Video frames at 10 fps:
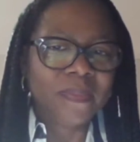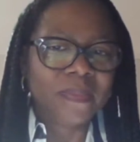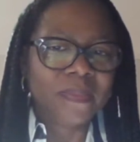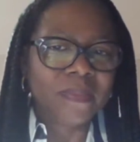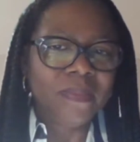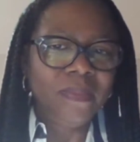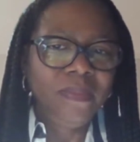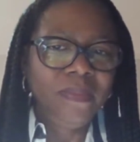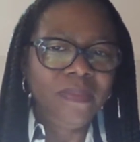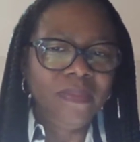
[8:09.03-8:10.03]

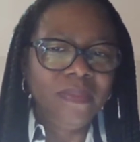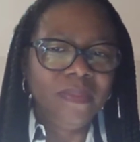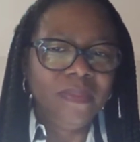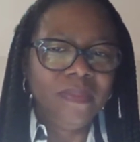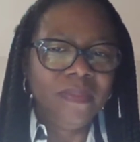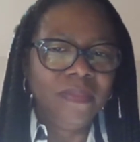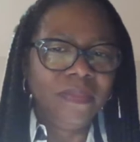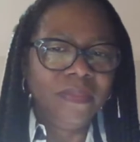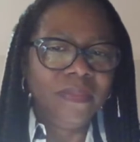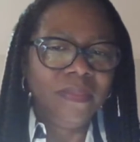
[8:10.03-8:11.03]

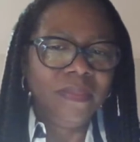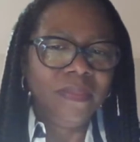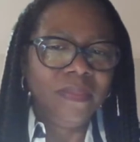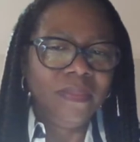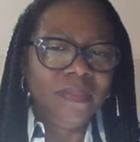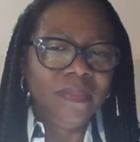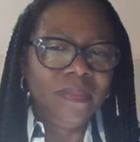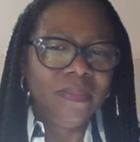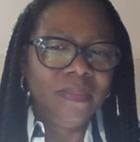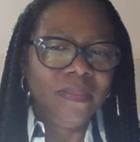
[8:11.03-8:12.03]

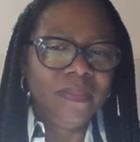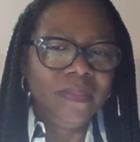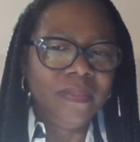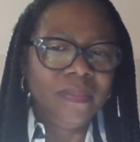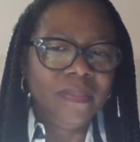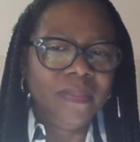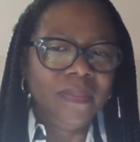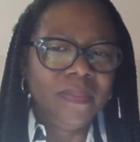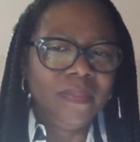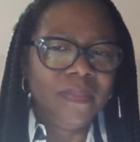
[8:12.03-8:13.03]

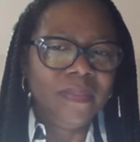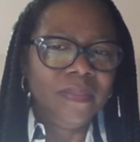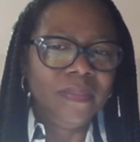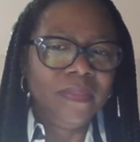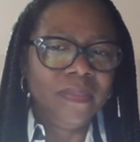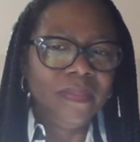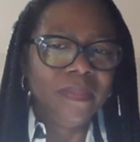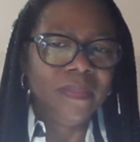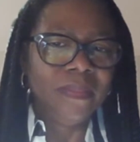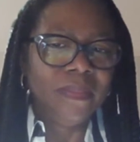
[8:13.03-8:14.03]

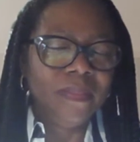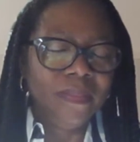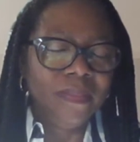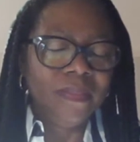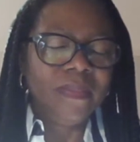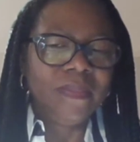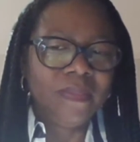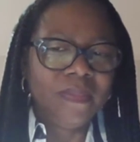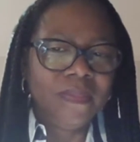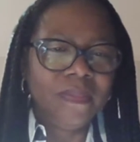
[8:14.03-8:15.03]

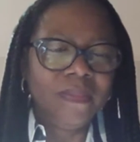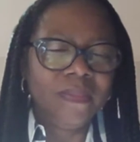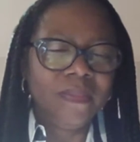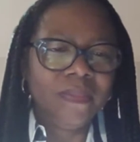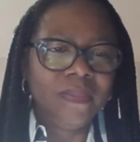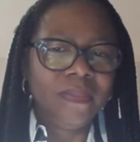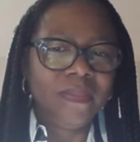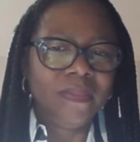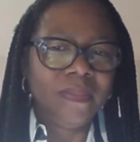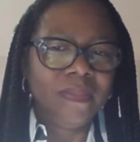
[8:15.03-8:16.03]

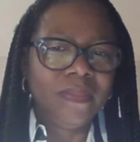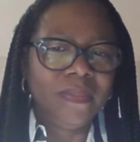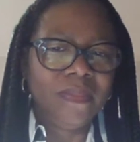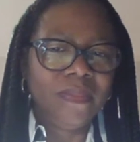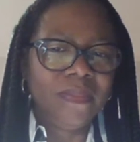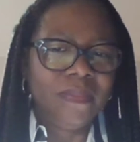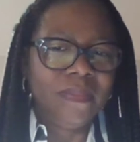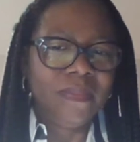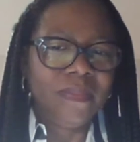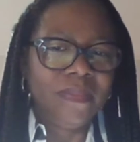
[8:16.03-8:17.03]
No words are spoken by the person on screen.